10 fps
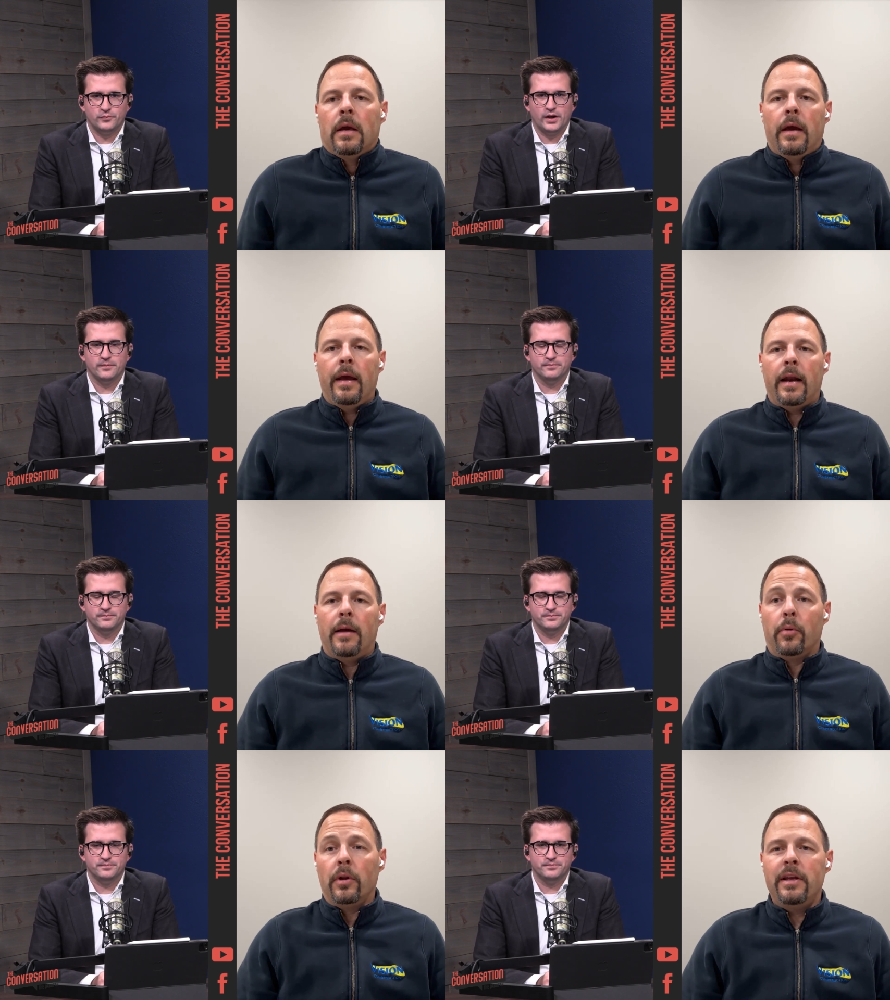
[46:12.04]
Speaker 1: Right. And
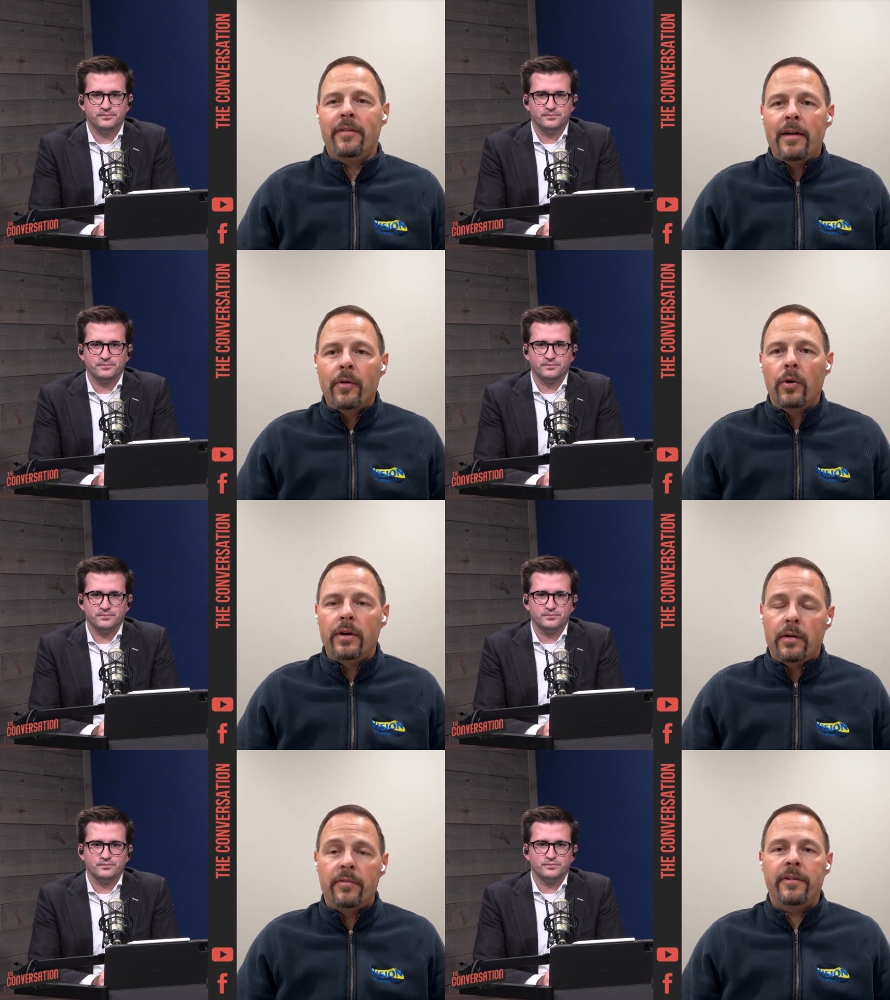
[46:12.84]
I believe I
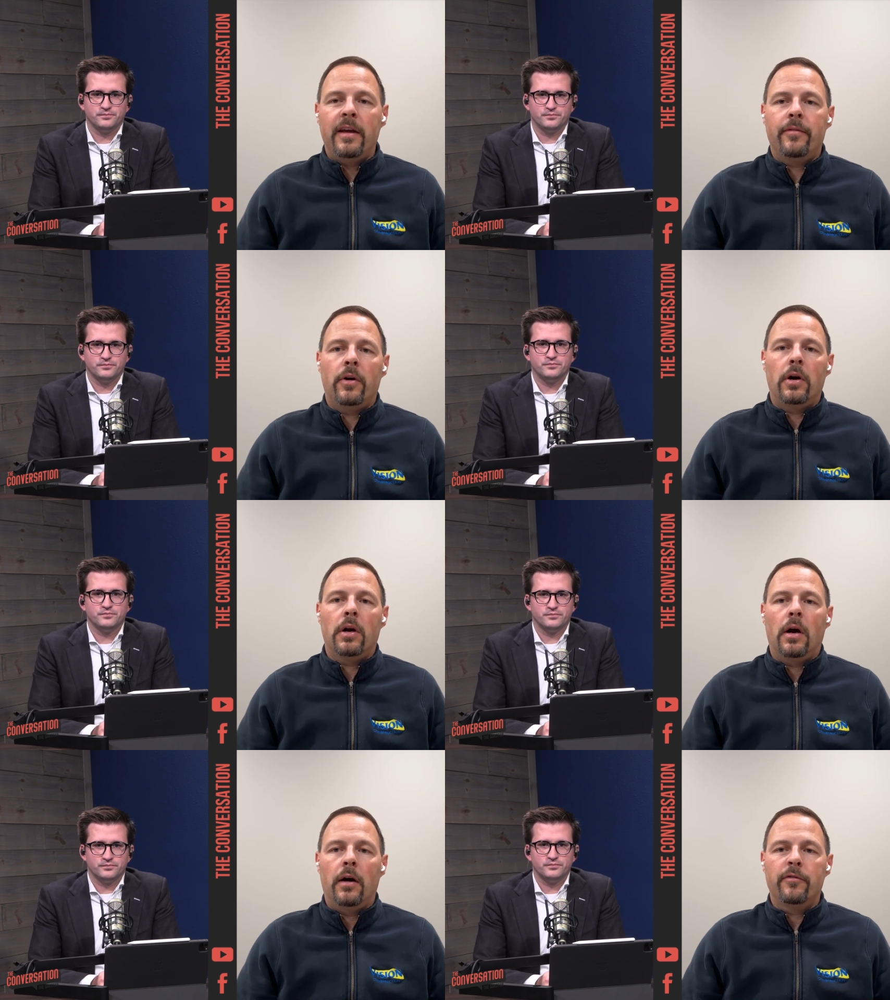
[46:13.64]
voted in
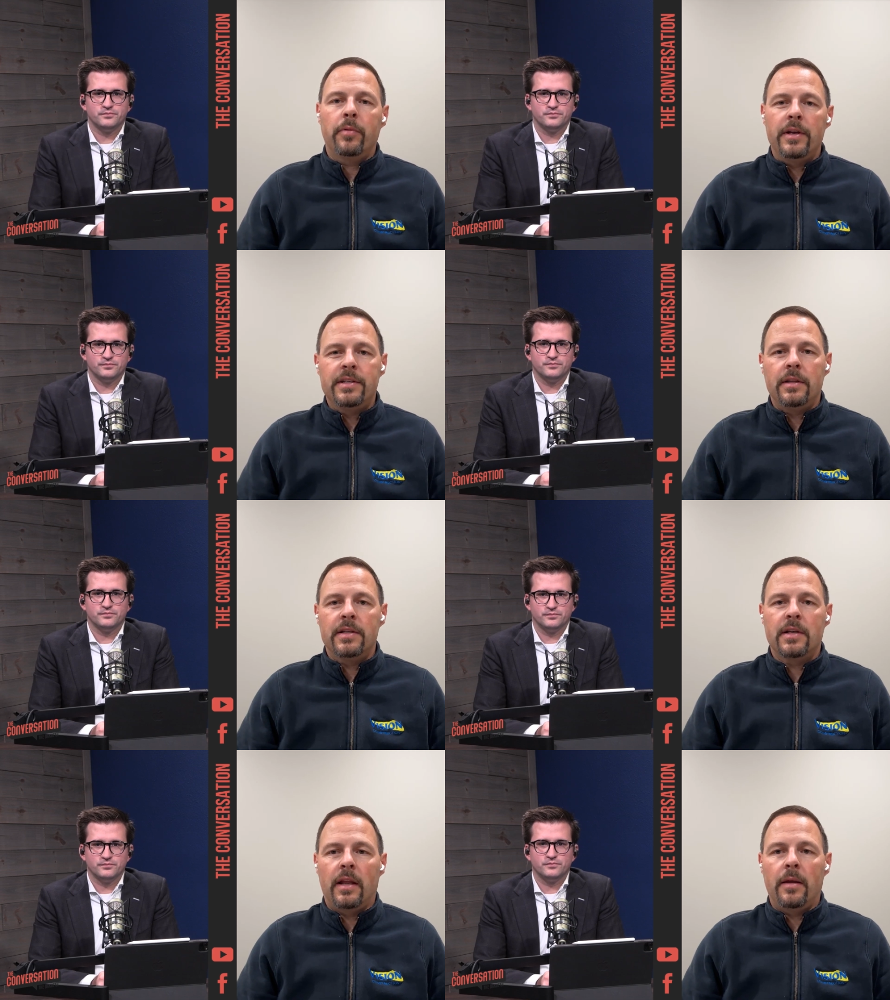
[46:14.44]
favor of placing
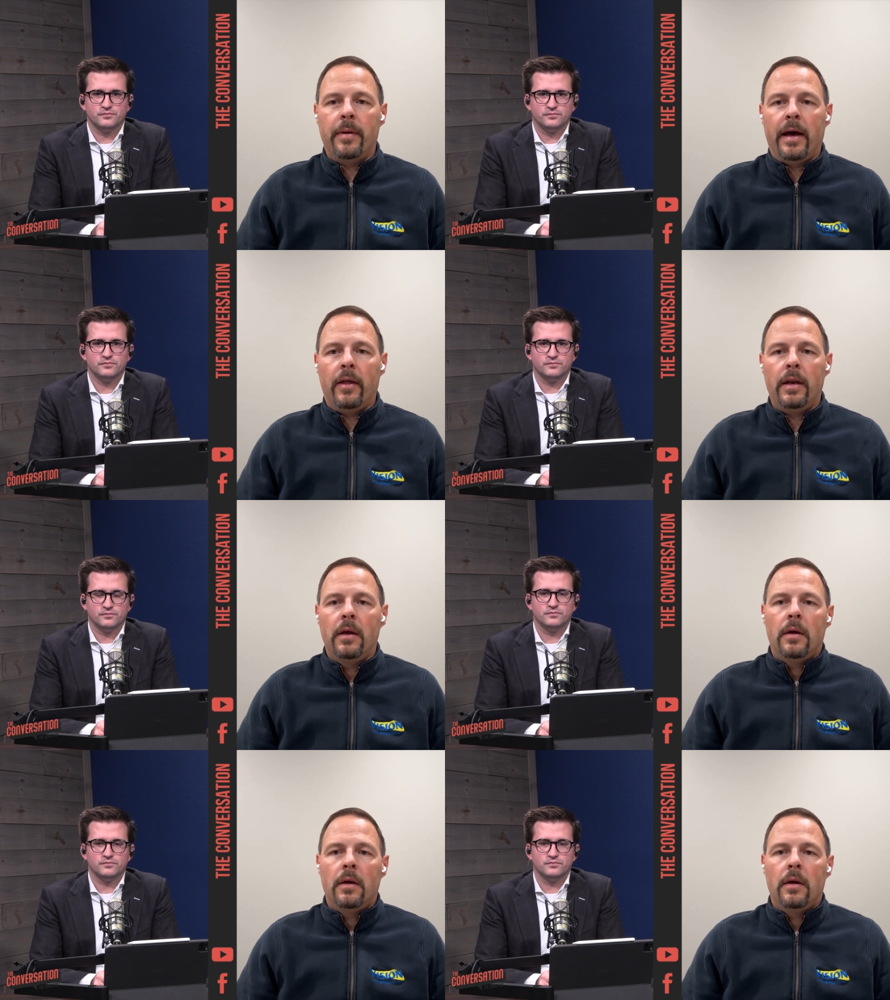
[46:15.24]
this on the ballot.